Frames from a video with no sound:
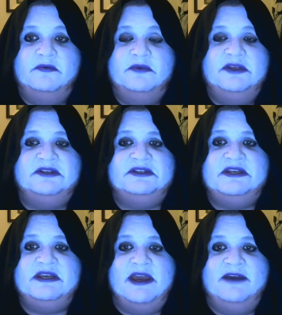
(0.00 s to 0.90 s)
We'll
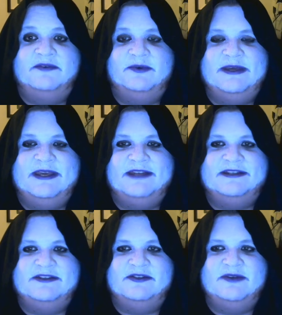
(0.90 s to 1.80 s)
see after we get
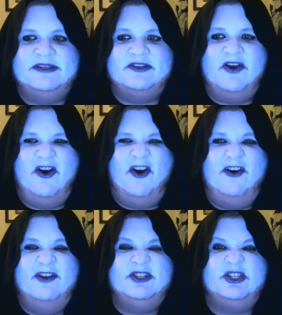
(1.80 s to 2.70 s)
into his
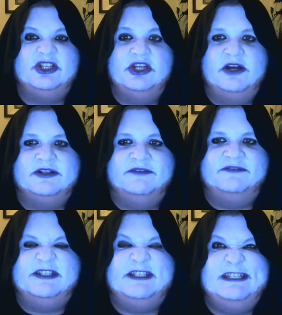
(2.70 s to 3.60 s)
onslaught of
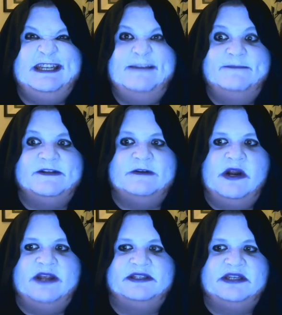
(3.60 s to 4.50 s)
demon
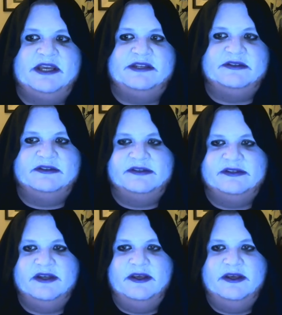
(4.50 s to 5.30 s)
resonators.